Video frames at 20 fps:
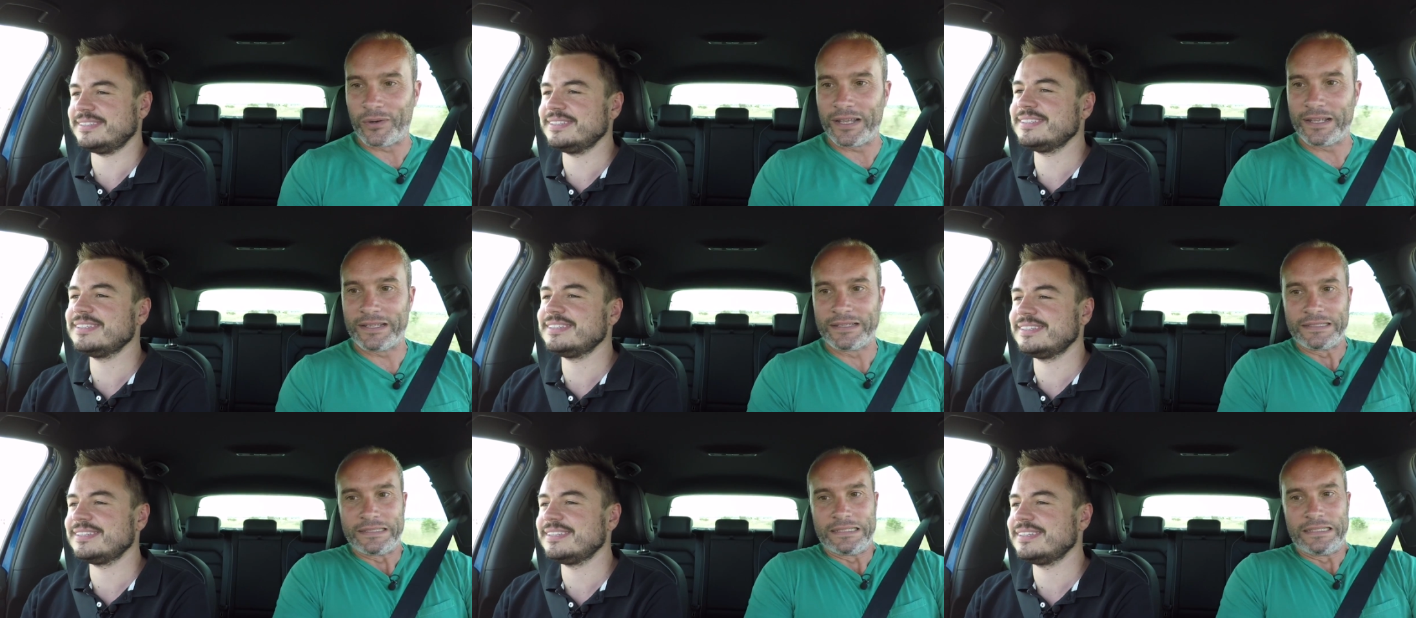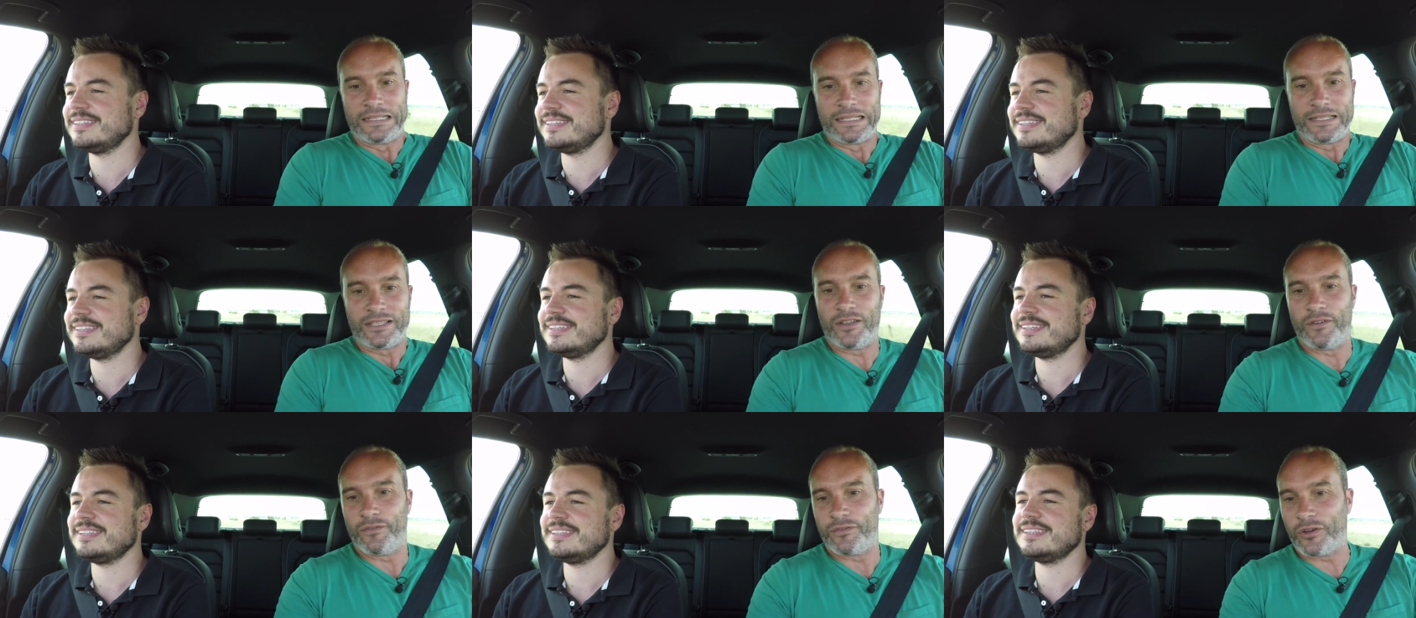Speaker 1: it,
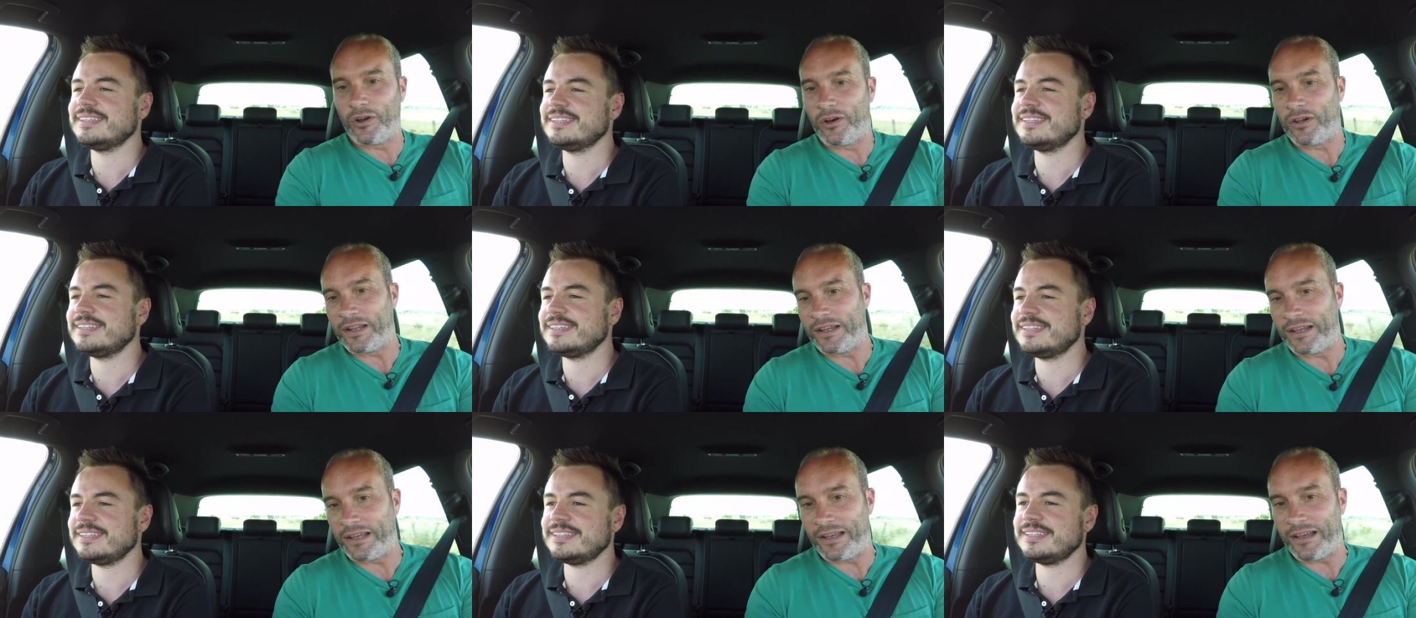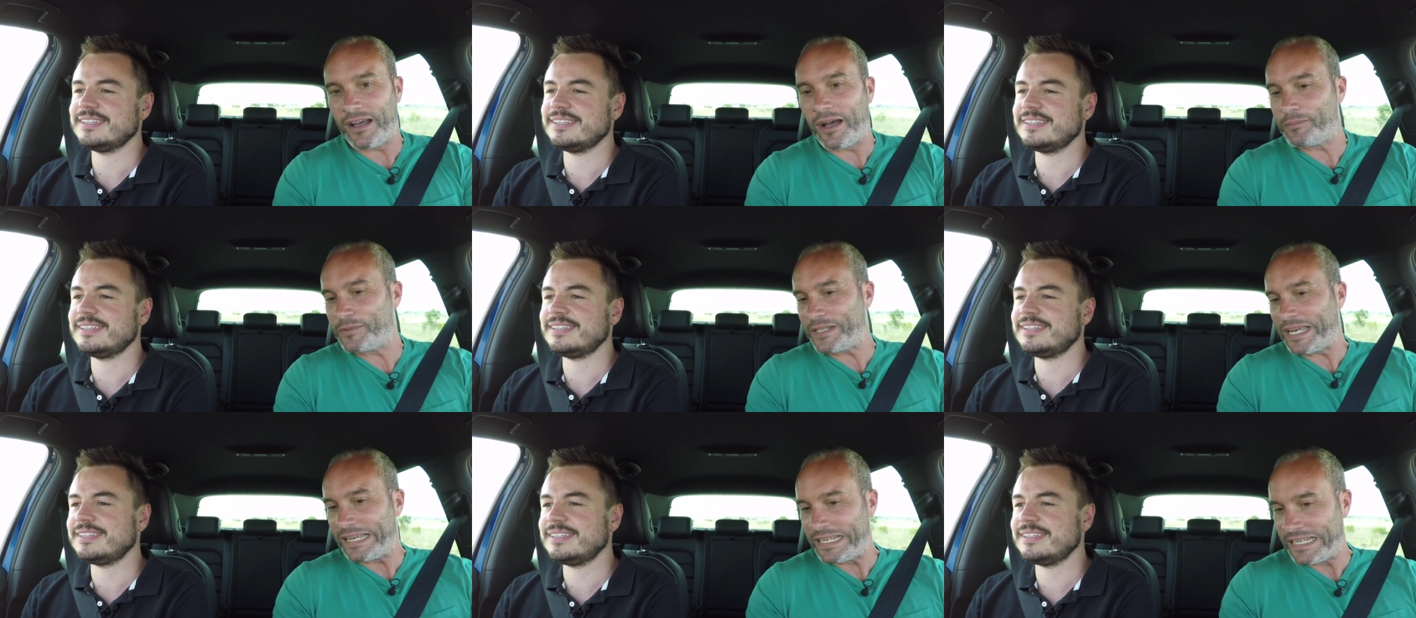you've got an
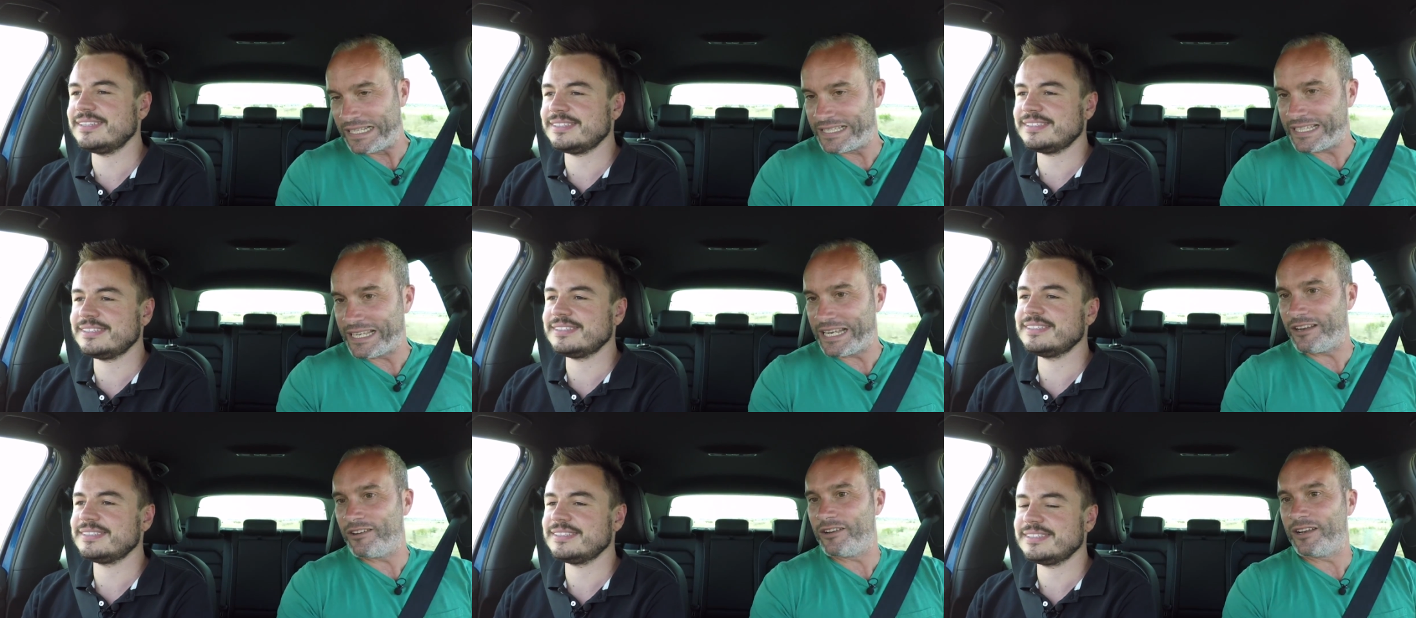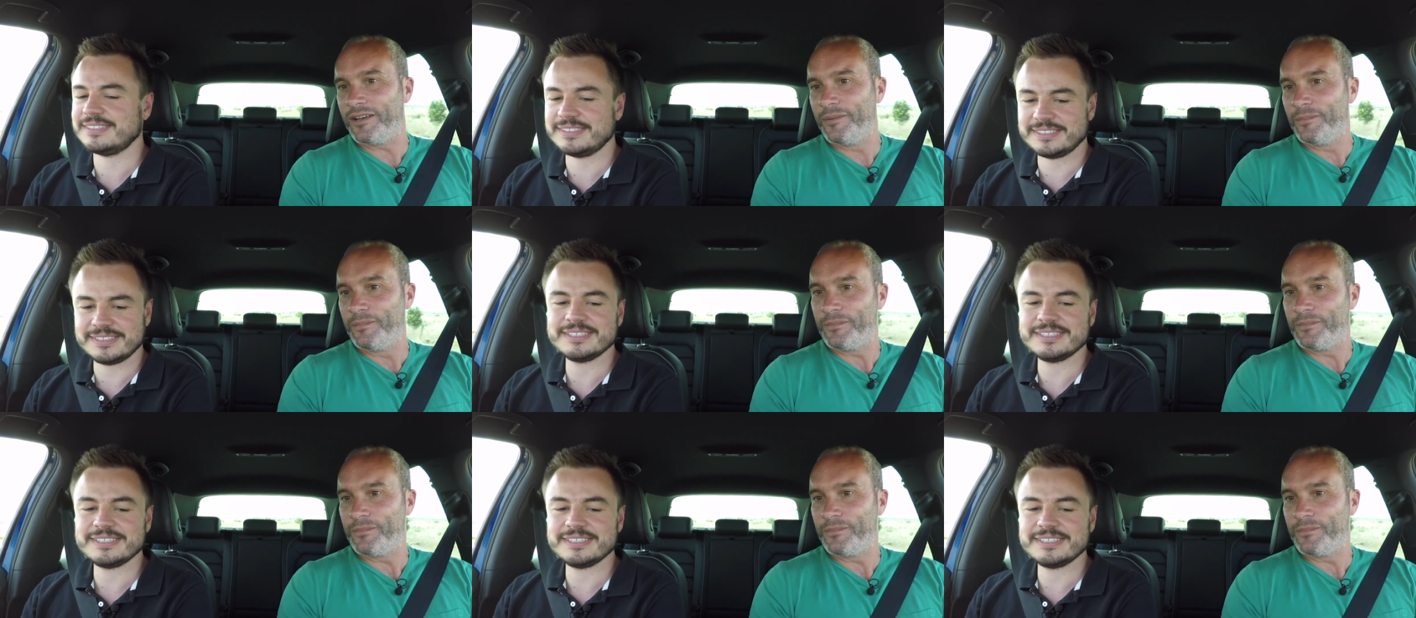updated interior.